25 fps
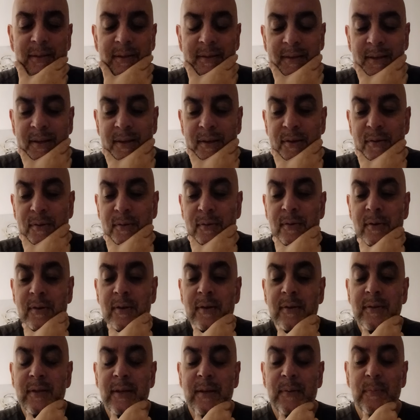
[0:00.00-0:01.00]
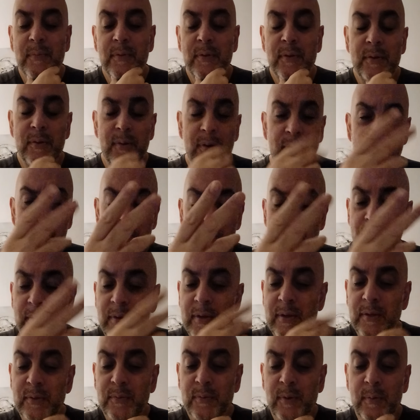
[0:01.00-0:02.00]
Thank you. Same with you. I hope
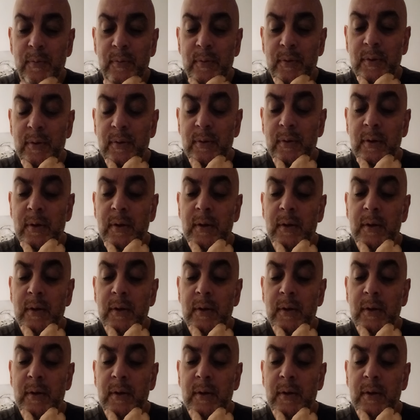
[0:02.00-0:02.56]
everything is well with you.